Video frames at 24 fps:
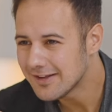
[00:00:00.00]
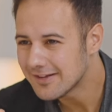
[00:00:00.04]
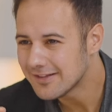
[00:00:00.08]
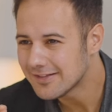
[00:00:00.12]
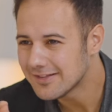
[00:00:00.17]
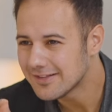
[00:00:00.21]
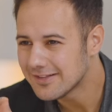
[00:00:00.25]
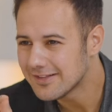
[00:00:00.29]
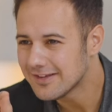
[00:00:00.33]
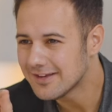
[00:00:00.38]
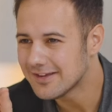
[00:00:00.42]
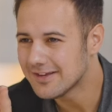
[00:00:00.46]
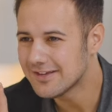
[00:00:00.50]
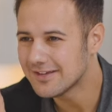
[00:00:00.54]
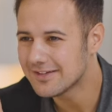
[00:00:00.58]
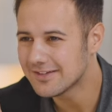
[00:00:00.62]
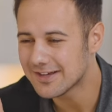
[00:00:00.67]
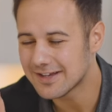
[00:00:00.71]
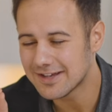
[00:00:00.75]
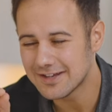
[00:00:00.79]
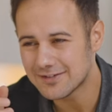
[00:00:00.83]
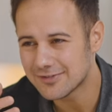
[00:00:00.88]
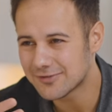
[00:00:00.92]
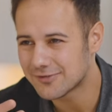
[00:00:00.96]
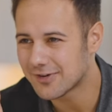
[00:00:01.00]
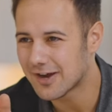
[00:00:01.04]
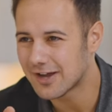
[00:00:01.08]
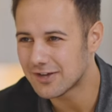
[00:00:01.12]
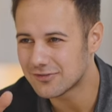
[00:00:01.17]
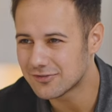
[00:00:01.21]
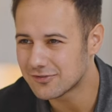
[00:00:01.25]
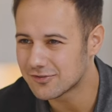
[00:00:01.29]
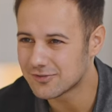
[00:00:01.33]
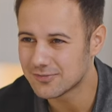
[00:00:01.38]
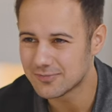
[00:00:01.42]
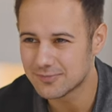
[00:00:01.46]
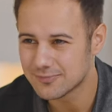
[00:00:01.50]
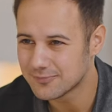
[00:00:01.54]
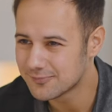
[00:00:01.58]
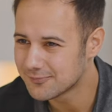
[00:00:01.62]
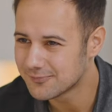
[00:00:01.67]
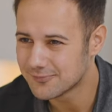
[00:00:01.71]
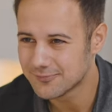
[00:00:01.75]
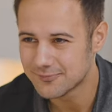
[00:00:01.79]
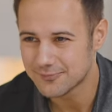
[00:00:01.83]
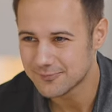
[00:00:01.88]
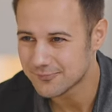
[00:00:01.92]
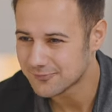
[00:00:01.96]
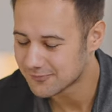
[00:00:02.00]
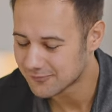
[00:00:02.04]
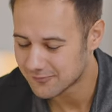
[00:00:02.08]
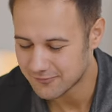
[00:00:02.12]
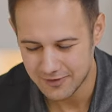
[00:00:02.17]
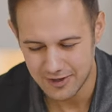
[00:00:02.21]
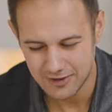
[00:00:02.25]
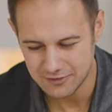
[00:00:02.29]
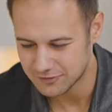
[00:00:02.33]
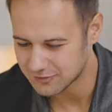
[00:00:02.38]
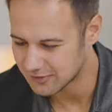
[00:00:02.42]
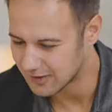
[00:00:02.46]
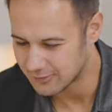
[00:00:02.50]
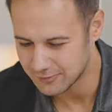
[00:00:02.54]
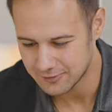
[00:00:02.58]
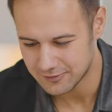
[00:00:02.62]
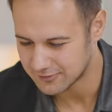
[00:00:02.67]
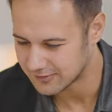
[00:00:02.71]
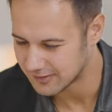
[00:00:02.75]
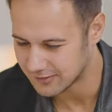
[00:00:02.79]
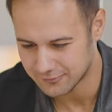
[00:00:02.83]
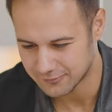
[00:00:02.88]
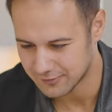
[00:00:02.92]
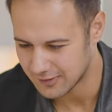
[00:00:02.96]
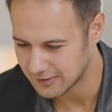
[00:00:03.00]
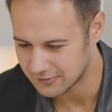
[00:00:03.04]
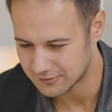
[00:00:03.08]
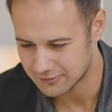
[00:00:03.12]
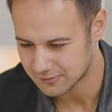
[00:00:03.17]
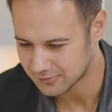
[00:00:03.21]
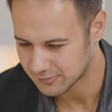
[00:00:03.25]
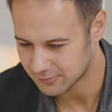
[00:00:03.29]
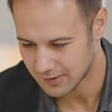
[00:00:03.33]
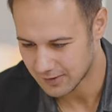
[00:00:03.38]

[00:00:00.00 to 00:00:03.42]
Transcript: a little, like it's fresh. Fresh, I would just say fresh,